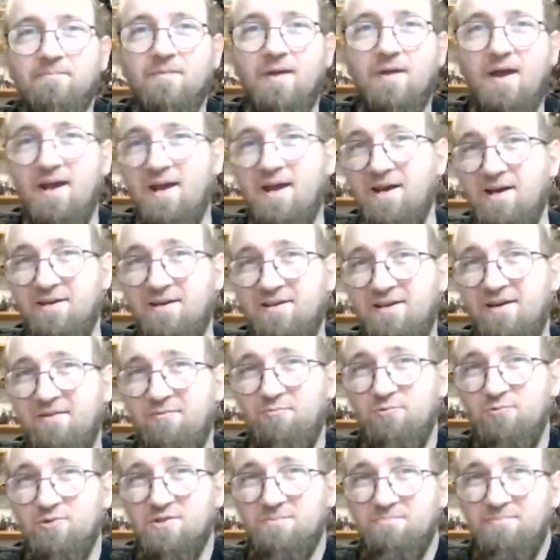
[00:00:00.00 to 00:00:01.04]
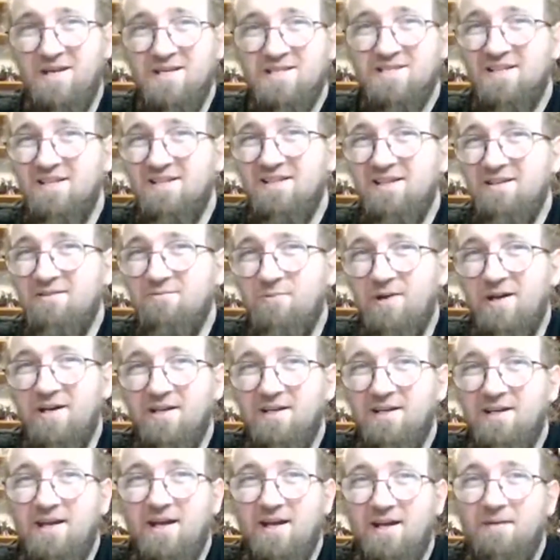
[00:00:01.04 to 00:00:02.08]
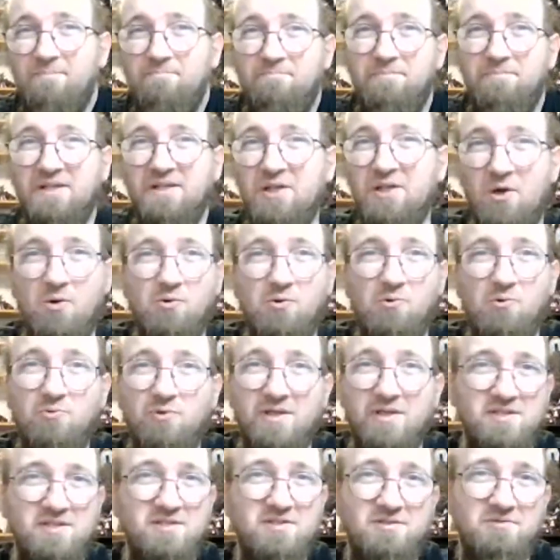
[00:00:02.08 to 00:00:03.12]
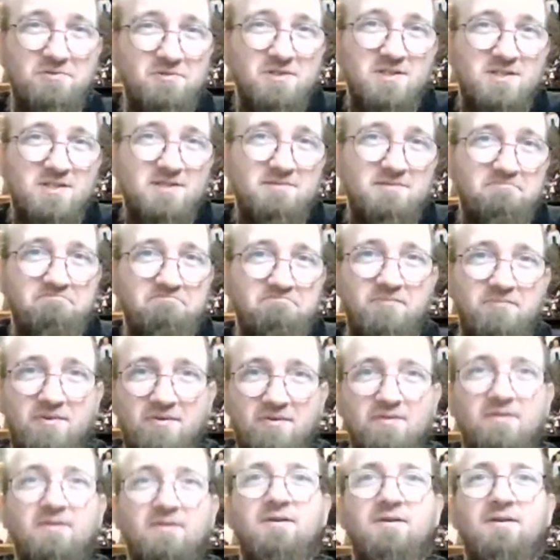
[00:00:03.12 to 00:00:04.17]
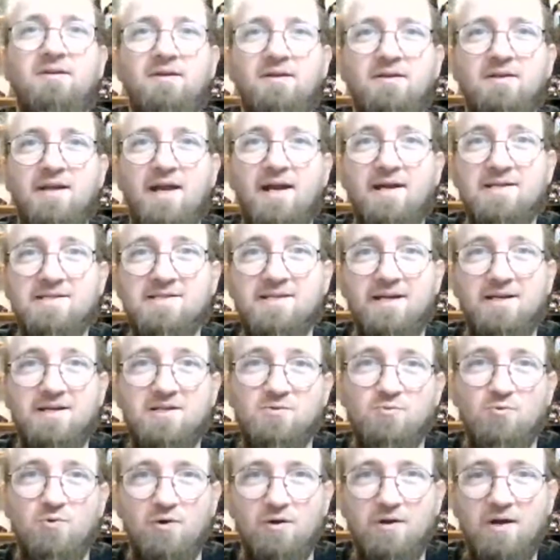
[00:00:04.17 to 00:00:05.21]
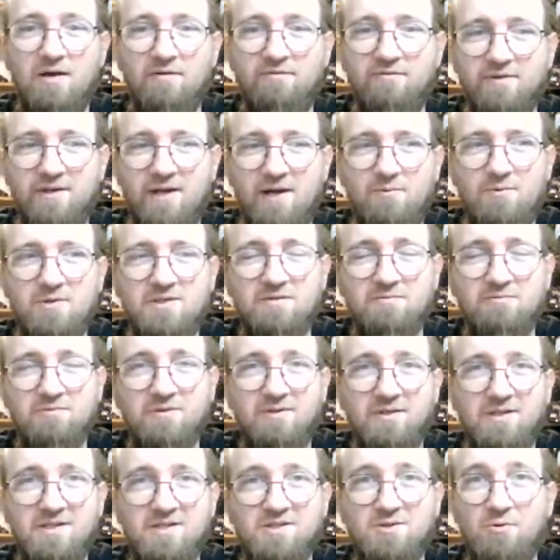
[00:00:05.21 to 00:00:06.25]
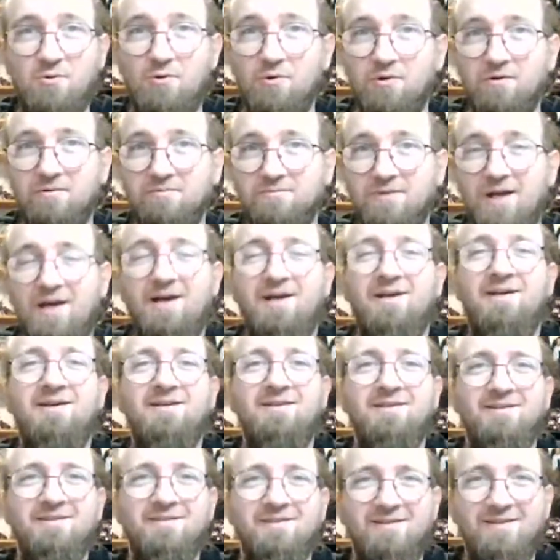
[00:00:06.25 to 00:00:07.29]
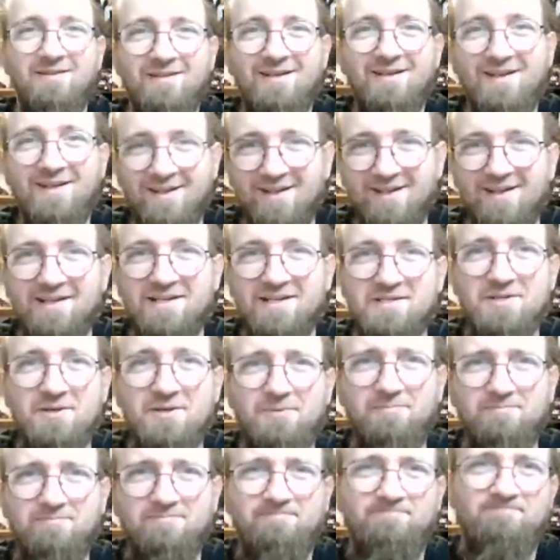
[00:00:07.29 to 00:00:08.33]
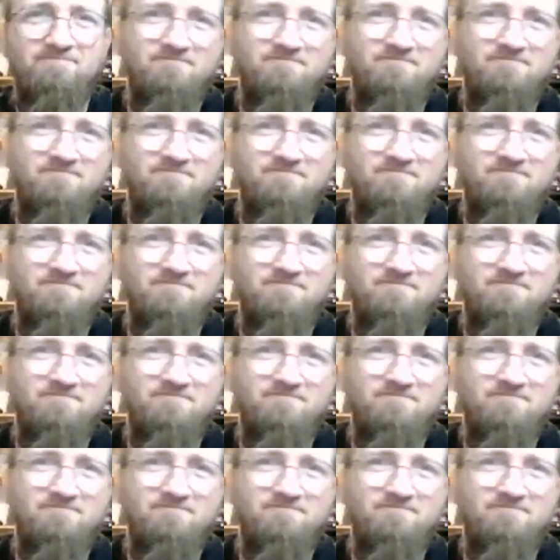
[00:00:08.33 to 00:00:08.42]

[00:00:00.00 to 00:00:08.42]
and I was basically ready to get up and go as soon as the anesthetics wore off, and I wasn't really sore. So